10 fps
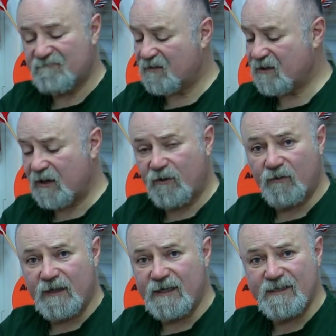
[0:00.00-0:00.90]

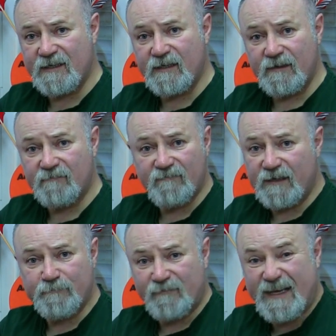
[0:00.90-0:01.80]
So easy,
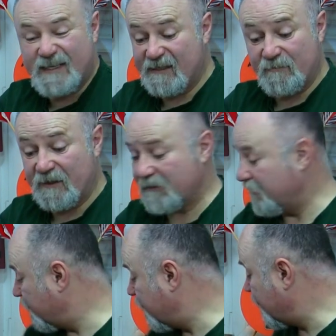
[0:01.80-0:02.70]
easy
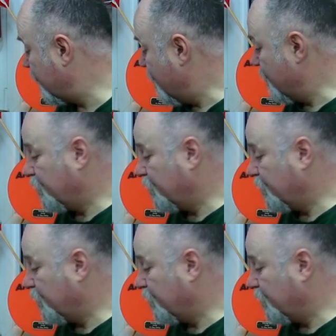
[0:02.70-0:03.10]
peasy really